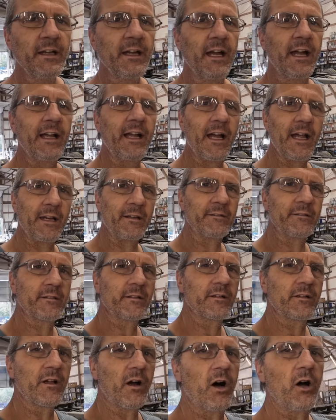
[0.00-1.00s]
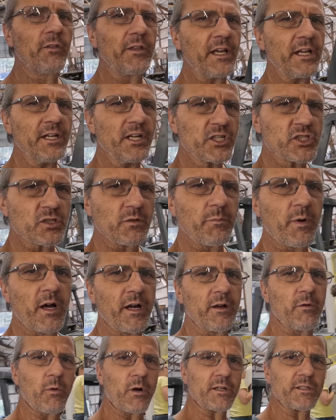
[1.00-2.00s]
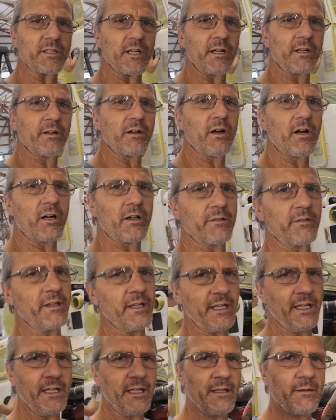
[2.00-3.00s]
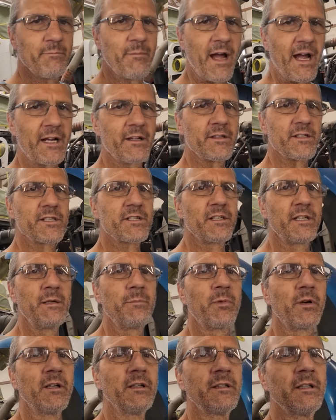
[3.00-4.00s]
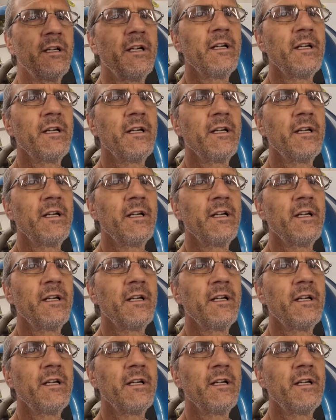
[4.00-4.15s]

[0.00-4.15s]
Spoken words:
I got all the initial body work done on the back of the sleeper.